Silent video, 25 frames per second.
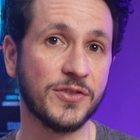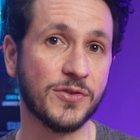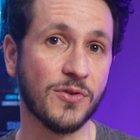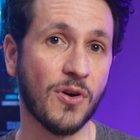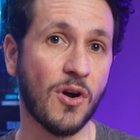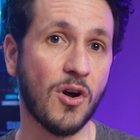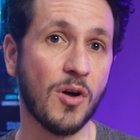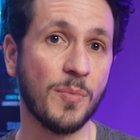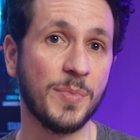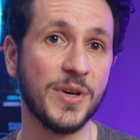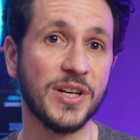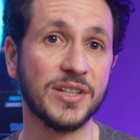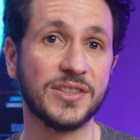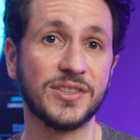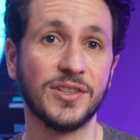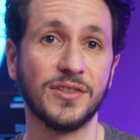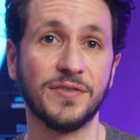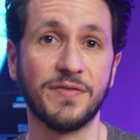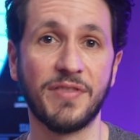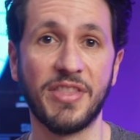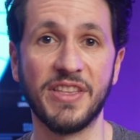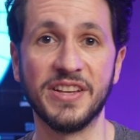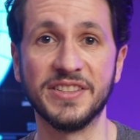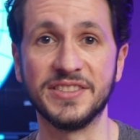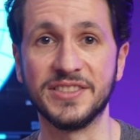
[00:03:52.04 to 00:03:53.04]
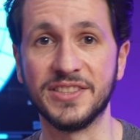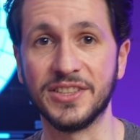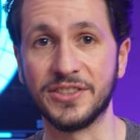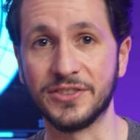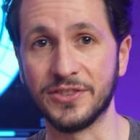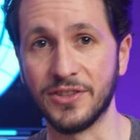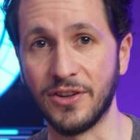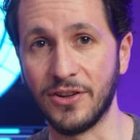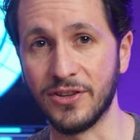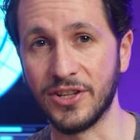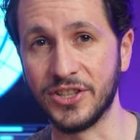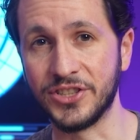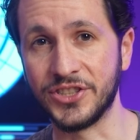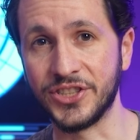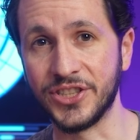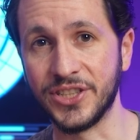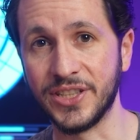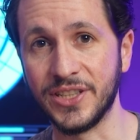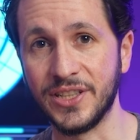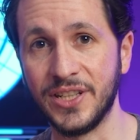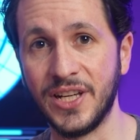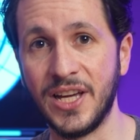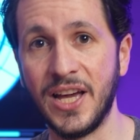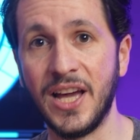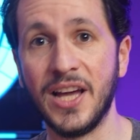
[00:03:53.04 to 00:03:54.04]
drawbacks of this technology.
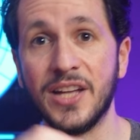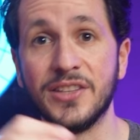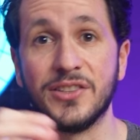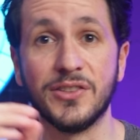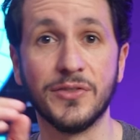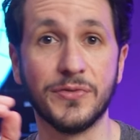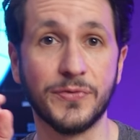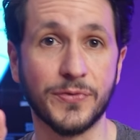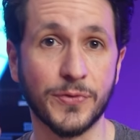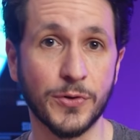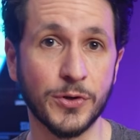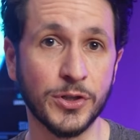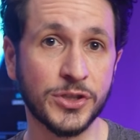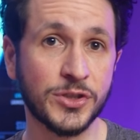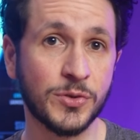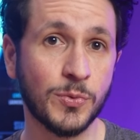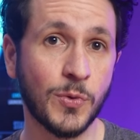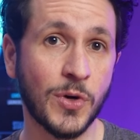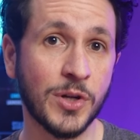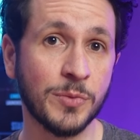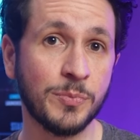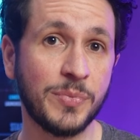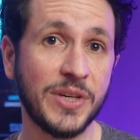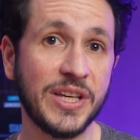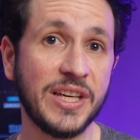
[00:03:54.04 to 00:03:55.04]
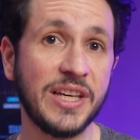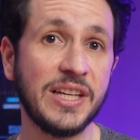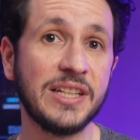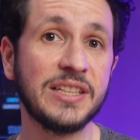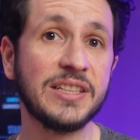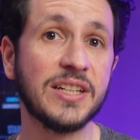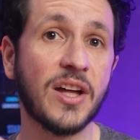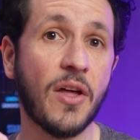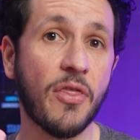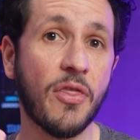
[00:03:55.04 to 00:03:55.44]
The first one being